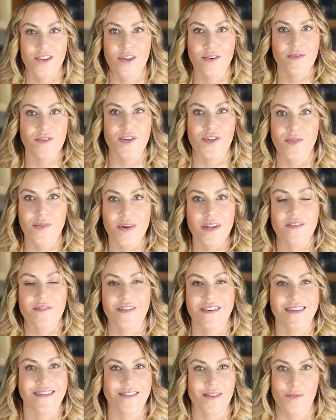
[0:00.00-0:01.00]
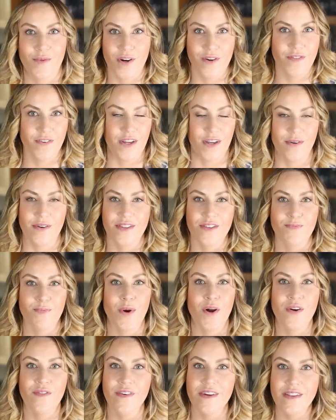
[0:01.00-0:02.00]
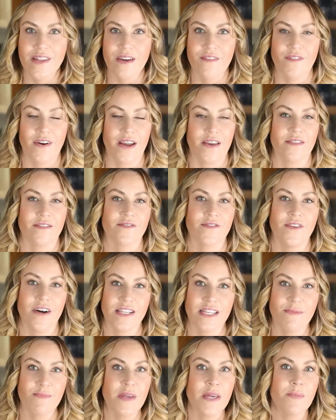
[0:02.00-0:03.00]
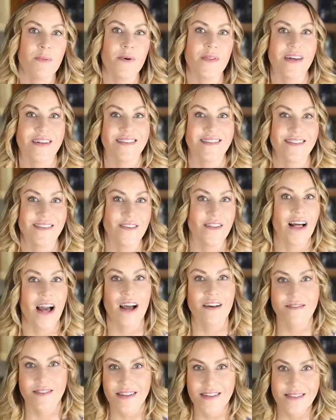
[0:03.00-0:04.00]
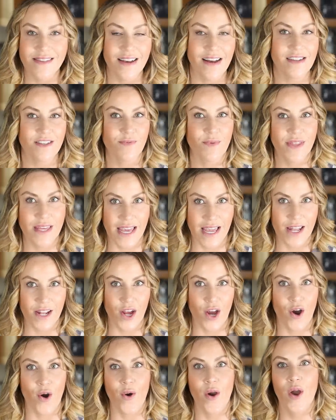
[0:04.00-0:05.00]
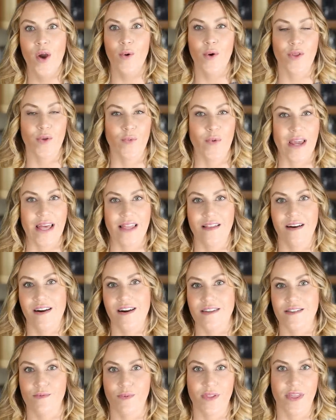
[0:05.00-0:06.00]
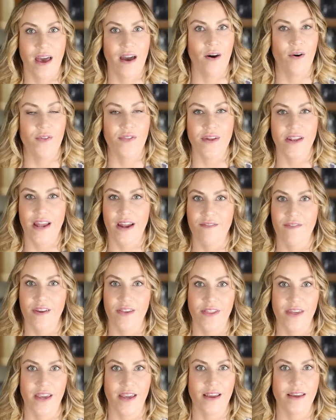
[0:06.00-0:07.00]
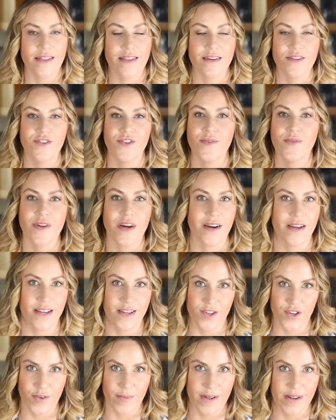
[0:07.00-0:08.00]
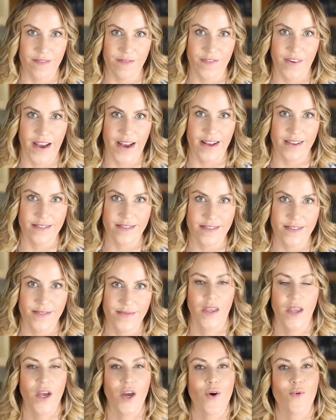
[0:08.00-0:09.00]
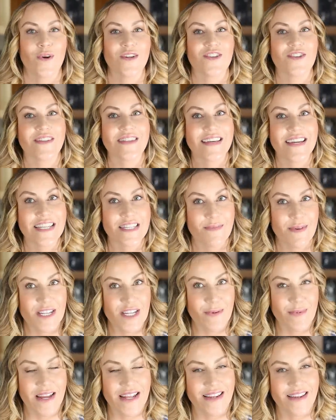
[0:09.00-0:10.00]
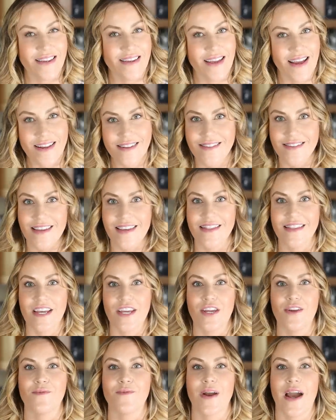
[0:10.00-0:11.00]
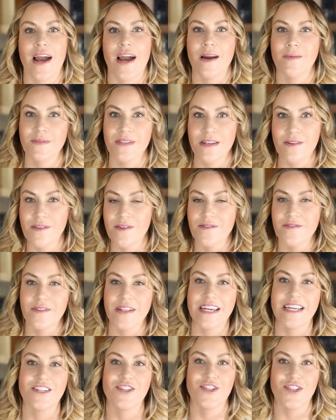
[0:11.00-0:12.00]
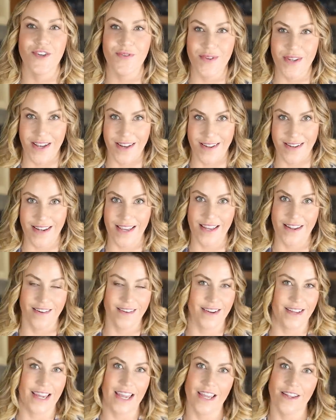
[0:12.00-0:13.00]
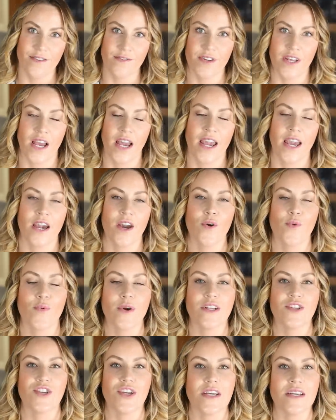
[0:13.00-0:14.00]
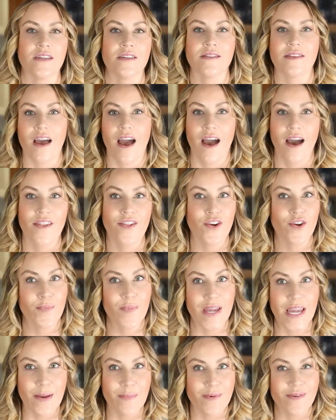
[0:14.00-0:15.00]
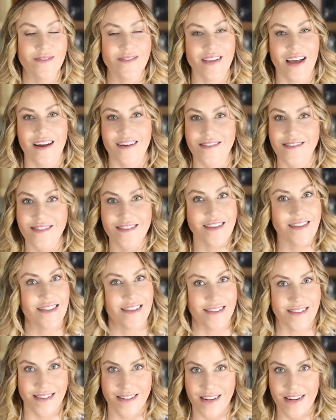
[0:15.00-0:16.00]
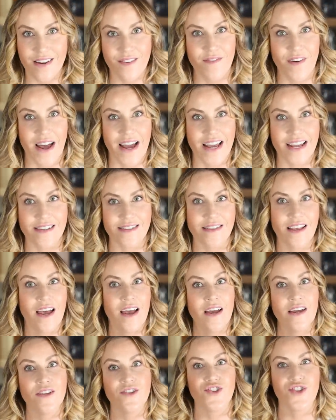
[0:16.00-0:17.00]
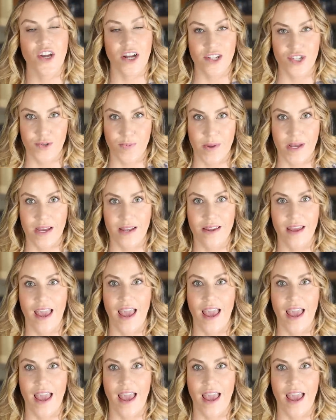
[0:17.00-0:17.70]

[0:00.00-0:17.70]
Don't do it if it doesn't work for you. It's perfectly fine fine. There's lots of people that still have success with keto, with weight loss, with health and everything that do not intermittent fast. Which leads me to my next thing that you absolutely do not need on a keto diet, which is other people's unsolicited advice, judgment,